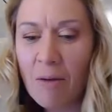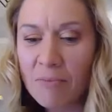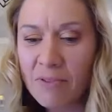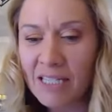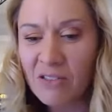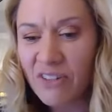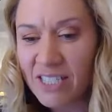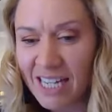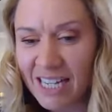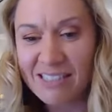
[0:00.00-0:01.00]
That's
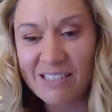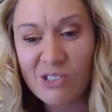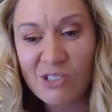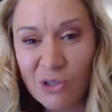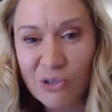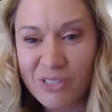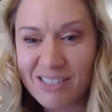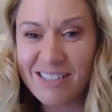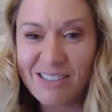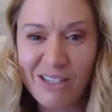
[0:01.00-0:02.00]
fantastic. It's so good to
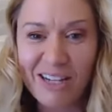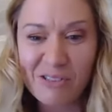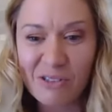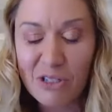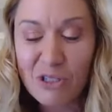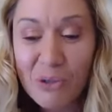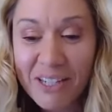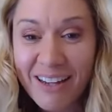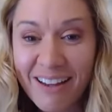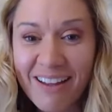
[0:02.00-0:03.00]
see that you guys are
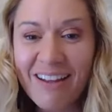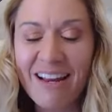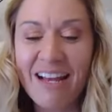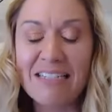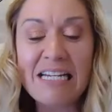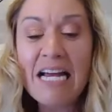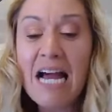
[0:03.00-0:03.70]
enjoying it, and